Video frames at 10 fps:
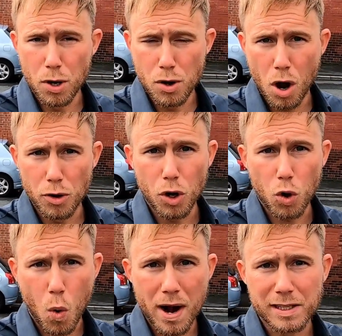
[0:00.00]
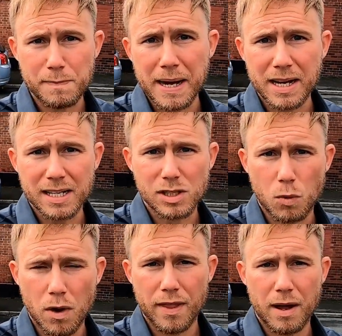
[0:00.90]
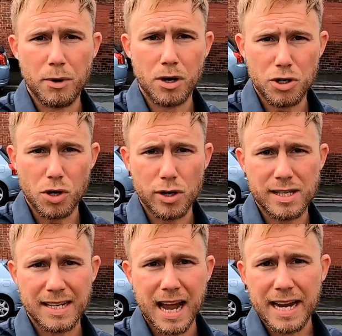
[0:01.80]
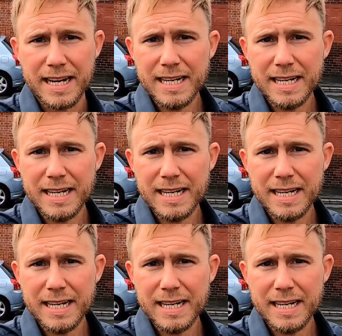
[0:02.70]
but none quite as big as the one that we're going to show you today.